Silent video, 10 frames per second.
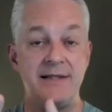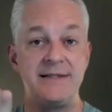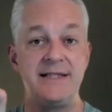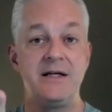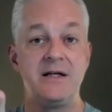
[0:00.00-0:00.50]

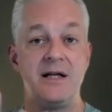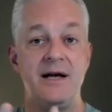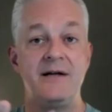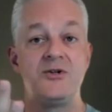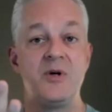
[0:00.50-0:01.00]
single
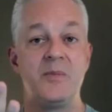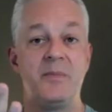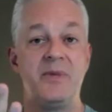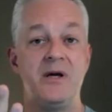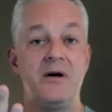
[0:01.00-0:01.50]
A, and triple
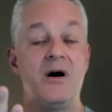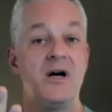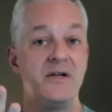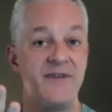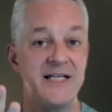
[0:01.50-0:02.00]
B are
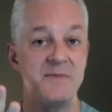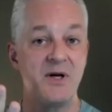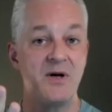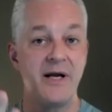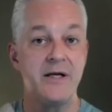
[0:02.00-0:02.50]
investment
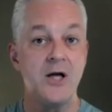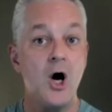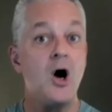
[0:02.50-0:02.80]
grade.